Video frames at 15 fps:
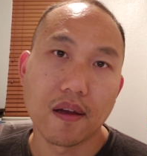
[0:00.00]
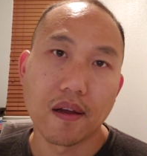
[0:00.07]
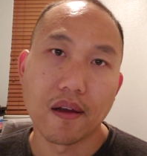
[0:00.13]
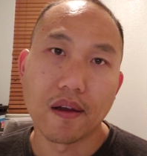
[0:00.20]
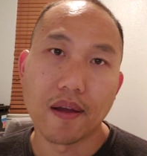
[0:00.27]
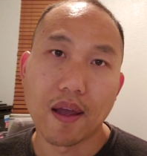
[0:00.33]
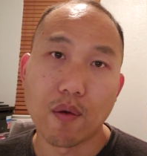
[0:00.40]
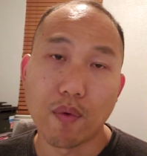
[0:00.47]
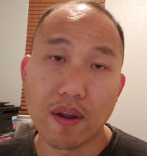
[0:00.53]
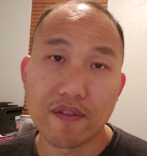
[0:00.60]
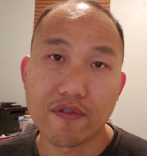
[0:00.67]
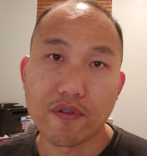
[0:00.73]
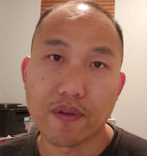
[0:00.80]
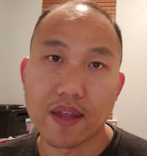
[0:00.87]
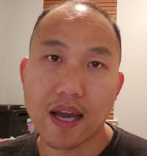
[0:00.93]
uh, and wait
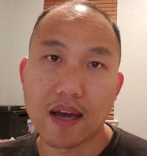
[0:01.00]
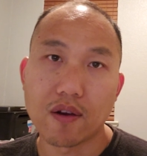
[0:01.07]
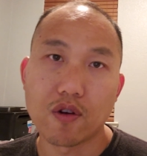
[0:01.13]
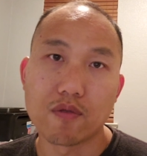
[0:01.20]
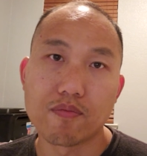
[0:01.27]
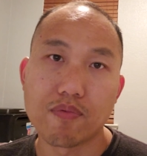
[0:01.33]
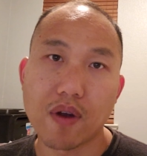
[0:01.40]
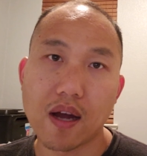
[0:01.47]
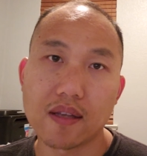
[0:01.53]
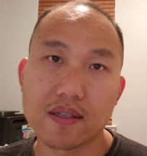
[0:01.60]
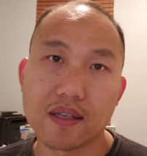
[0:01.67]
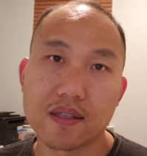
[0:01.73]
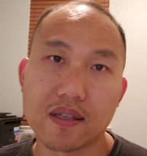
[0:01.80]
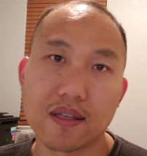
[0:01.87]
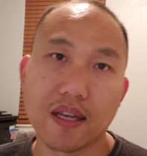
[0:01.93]
for that whole
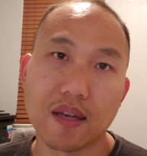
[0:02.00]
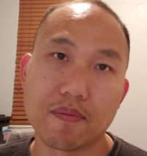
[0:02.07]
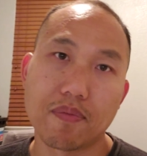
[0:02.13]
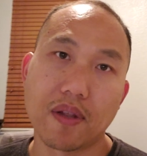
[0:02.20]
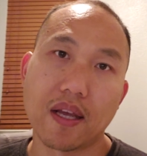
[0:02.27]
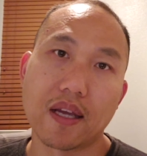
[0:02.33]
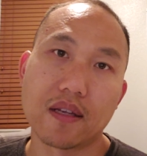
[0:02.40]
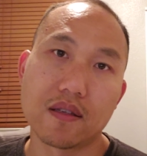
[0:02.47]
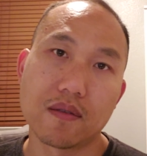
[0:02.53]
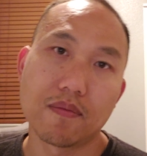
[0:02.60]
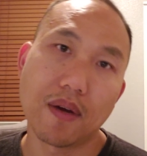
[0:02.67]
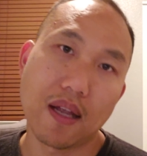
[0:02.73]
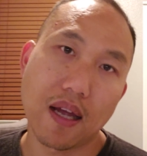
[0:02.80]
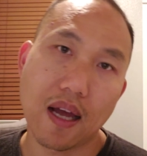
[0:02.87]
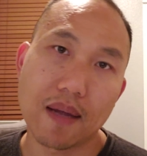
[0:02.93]
process to take place.
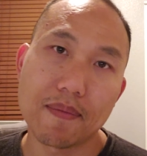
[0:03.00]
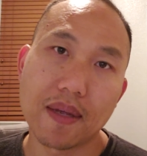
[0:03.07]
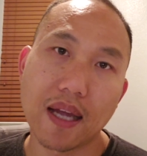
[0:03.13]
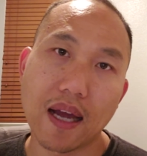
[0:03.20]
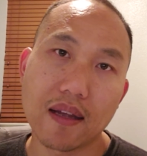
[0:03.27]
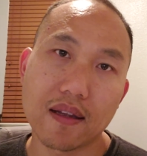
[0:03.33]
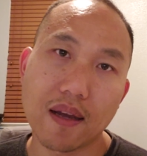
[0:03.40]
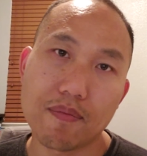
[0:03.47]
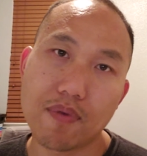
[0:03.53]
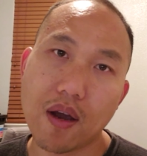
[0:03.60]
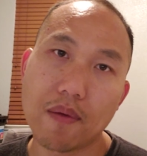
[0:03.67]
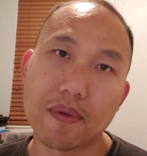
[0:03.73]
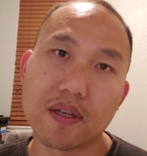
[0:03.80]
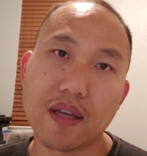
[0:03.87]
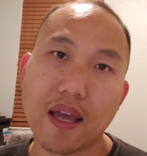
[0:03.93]
But I mean, I, I
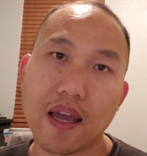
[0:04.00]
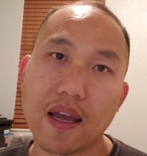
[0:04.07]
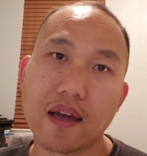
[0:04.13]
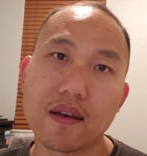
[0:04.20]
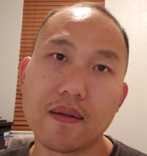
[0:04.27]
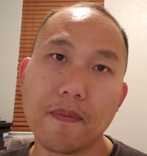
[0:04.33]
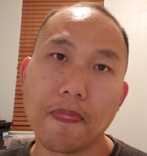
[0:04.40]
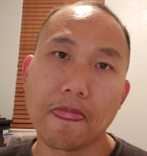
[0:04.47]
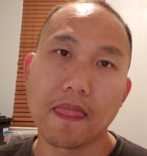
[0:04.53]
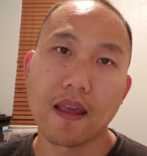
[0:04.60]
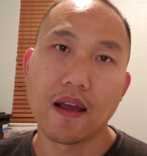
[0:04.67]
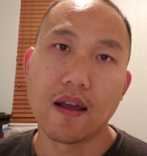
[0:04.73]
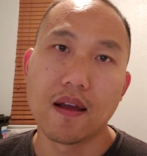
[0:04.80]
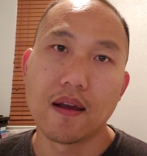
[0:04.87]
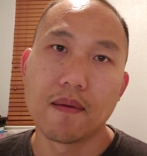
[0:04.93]
probably can,
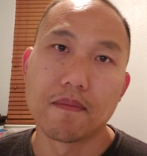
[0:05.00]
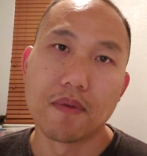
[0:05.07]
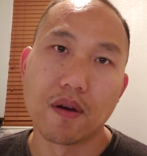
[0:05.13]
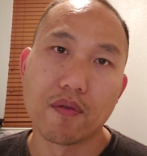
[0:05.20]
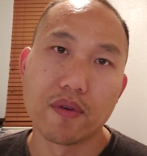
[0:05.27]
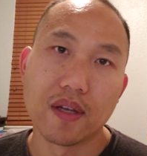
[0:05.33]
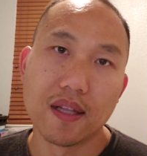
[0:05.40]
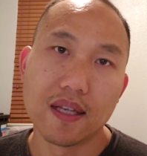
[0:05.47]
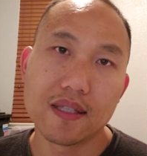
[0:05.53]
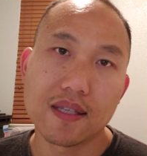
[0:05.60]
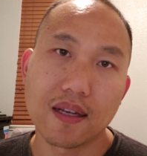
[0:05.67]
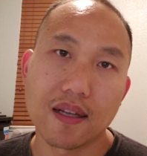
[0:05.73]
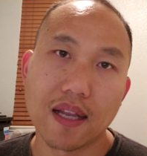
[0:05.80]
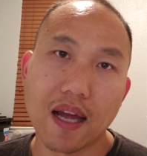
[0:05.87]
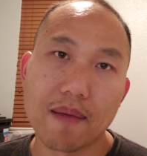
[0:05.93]
but
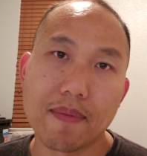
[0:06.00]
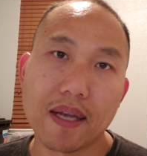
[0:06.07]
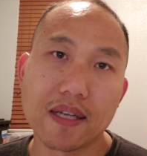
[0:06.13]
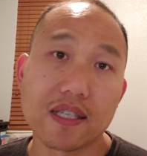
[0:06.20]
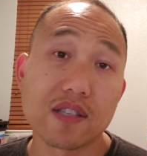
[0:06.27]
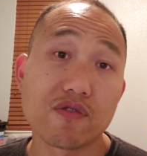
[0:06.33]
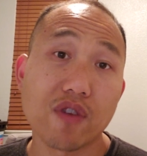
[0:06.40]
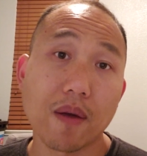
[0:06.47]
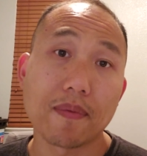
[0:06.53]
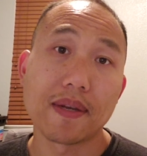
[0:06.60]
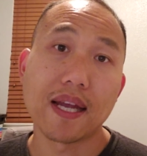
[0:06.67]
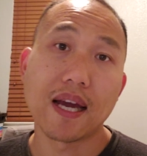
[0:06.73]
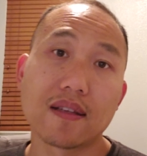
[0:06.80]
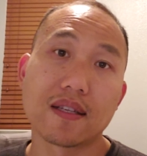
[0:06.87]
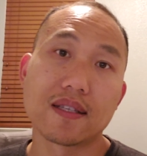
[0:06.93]
realistically, I may just drop it
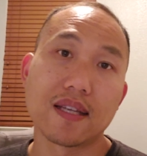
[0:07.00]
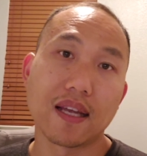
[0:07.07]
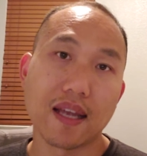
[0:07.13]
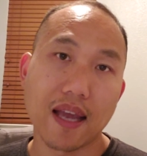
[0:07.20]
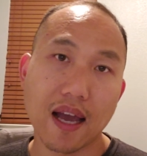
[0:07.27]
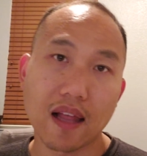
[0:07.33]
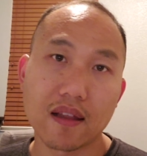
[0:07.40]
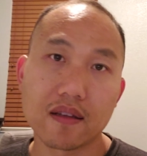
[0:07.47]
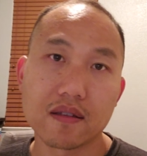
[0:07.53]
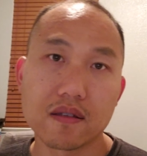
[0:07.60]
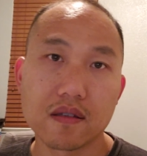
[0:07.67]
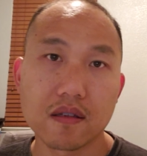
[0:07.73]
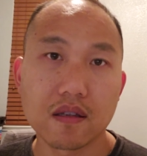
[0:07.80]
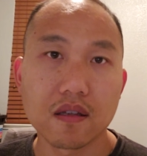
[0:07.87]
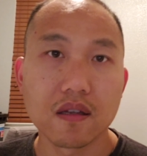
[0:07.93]
to ten
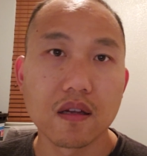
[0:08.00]
gallons.